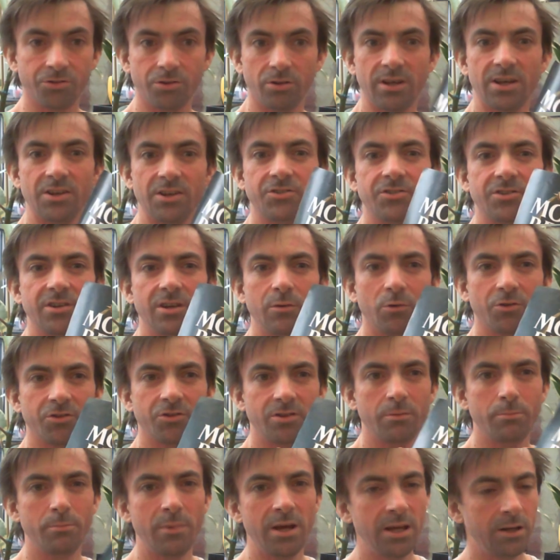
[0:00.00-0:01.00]
So let's see what's
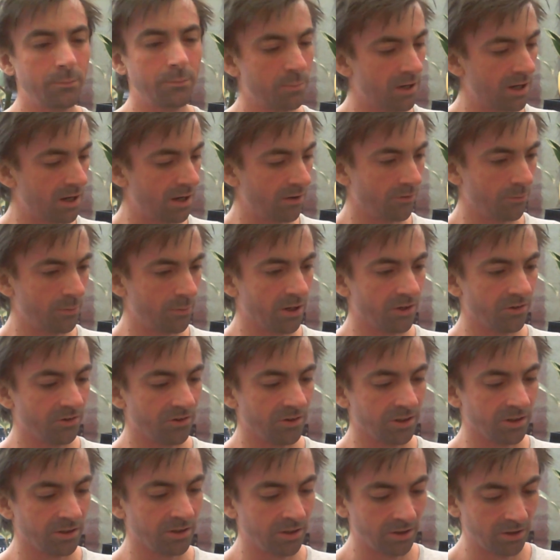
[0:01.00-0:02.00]
in the main part of the
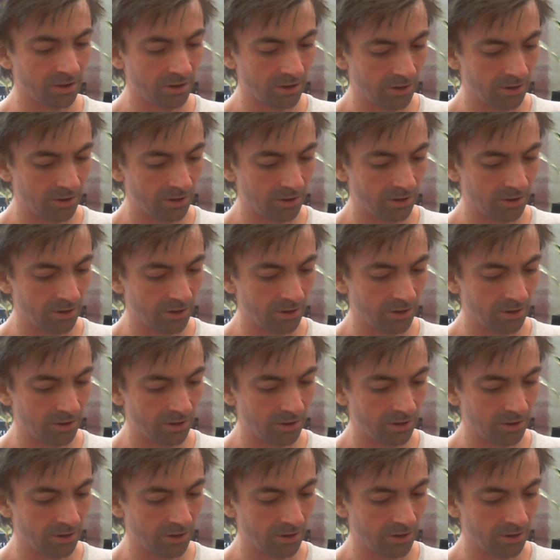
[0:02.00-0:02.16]
magazine.